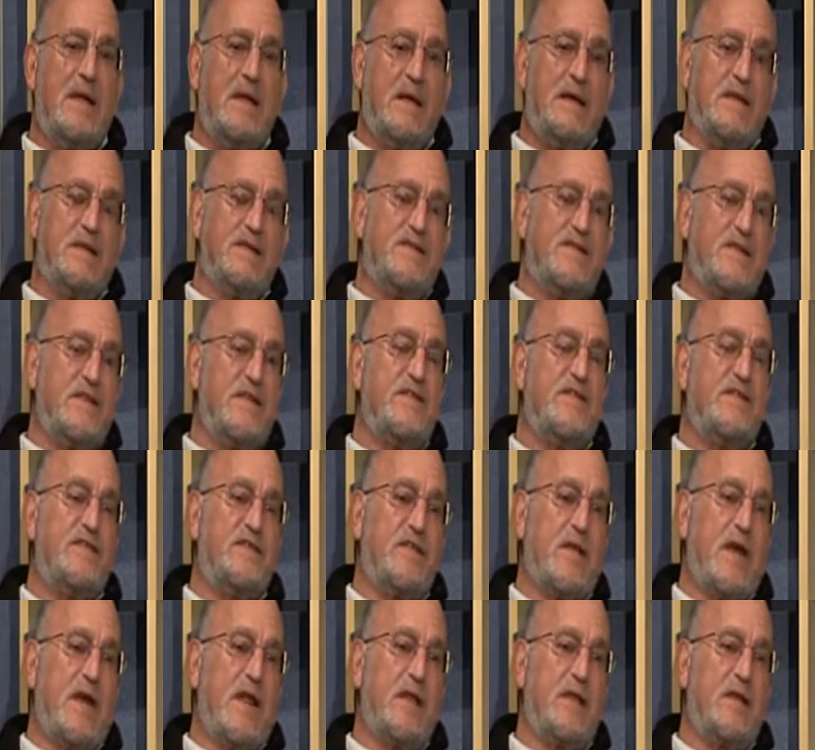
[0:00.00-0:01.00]

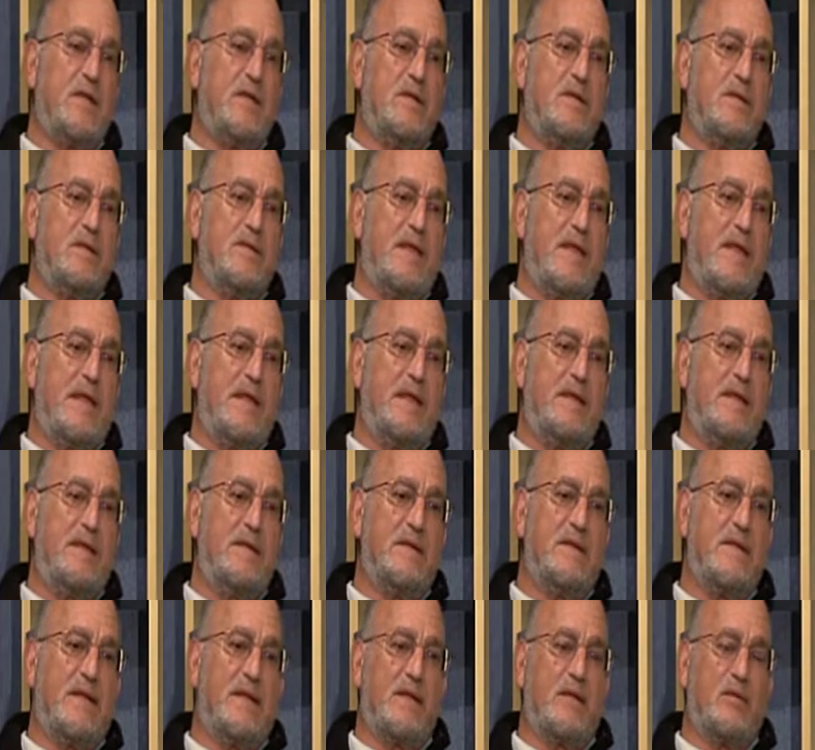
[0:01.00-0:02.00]
citizens article
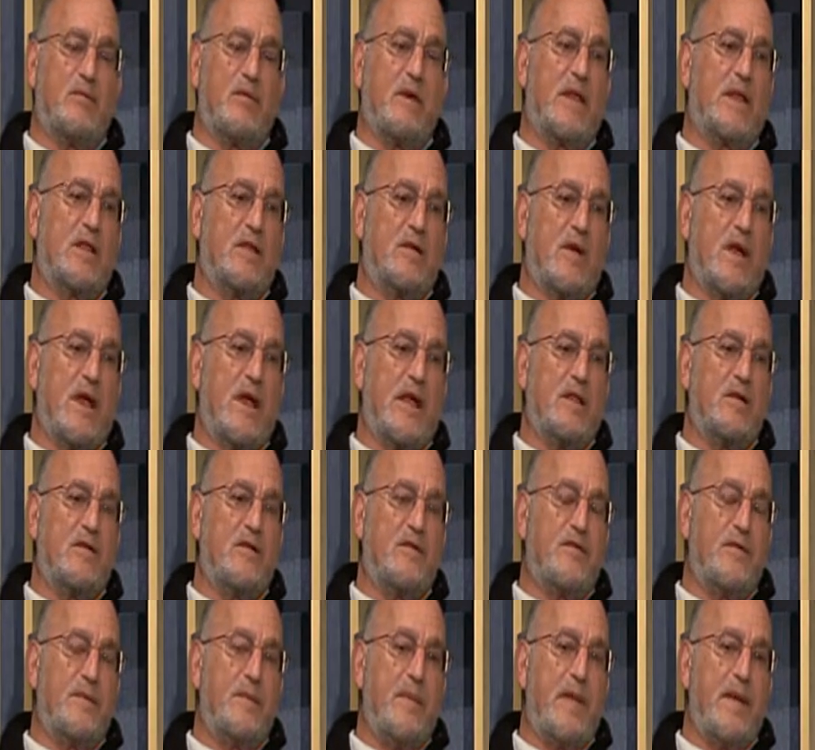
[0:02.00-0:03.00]
and a regular article
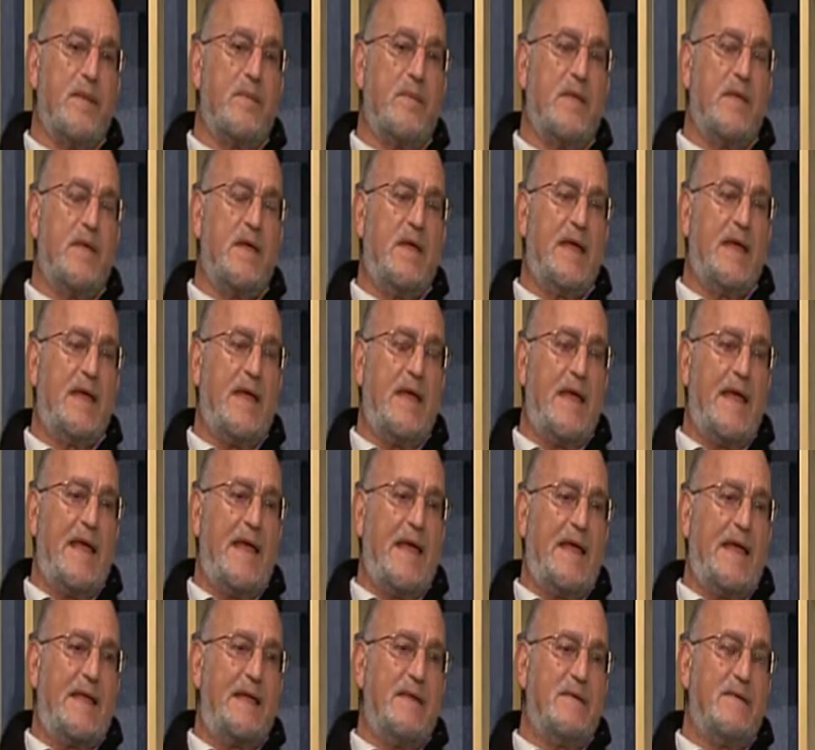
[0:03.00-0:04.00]
from them,
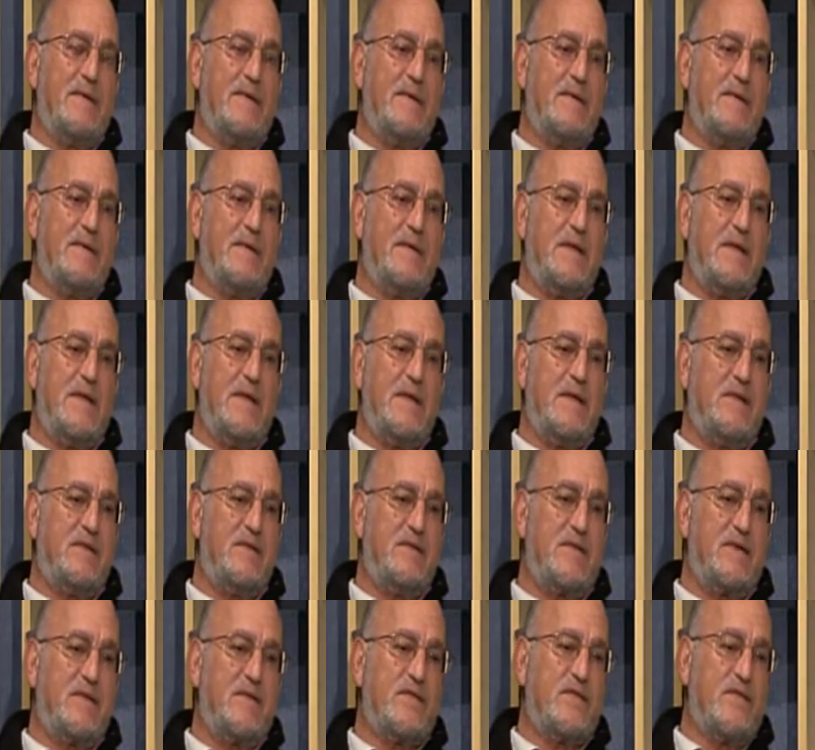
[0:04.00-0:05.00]
and it
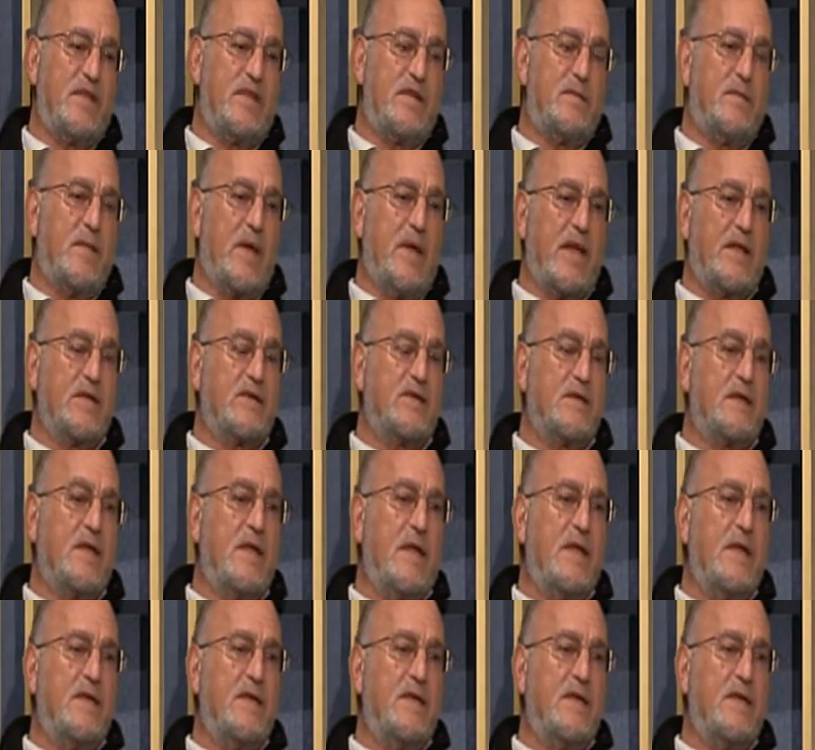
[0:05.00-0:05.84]
just didn't match.